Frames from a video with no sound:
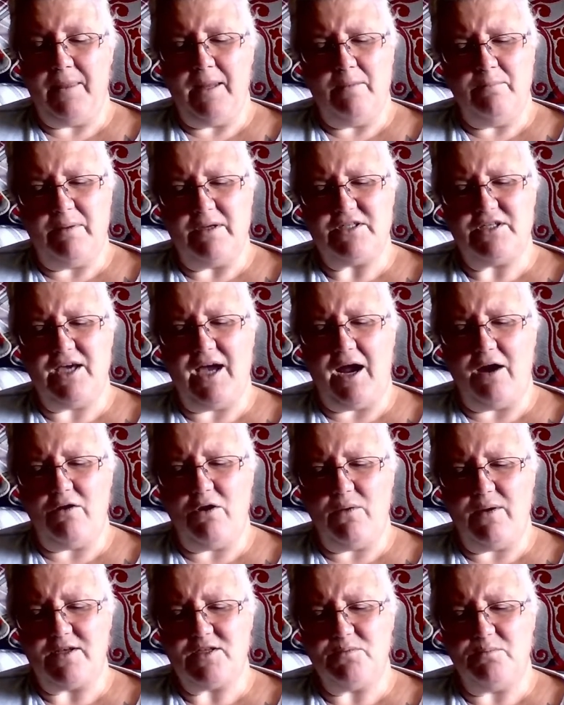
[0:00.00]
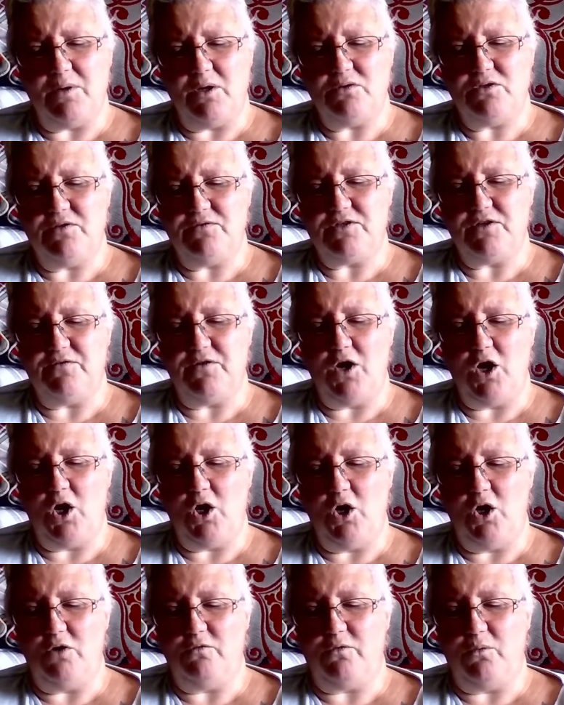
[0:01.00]
But Caro has motives of her
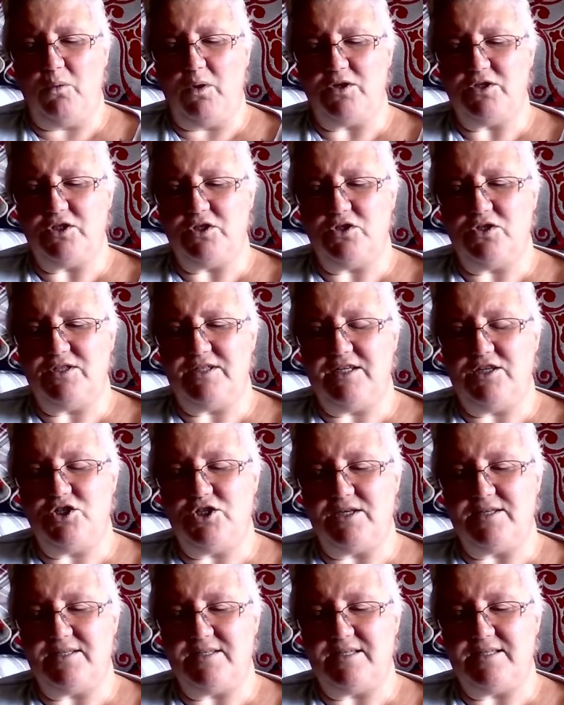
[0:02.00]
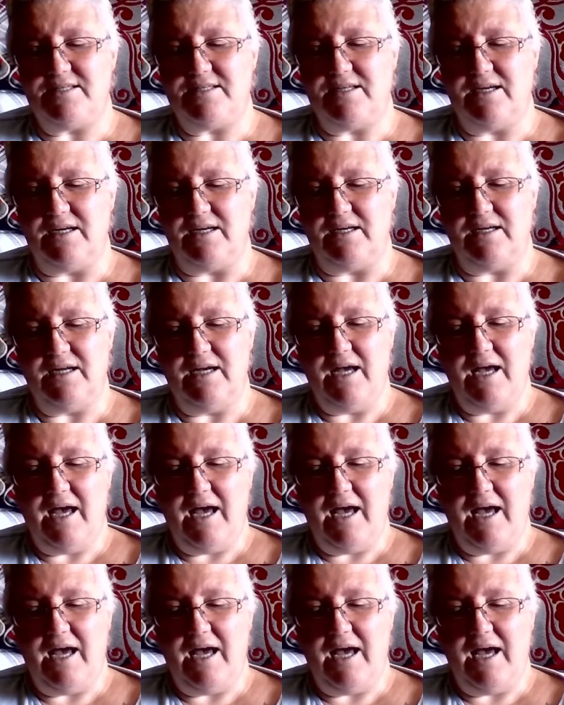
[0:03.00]
own for wanting to see justice done,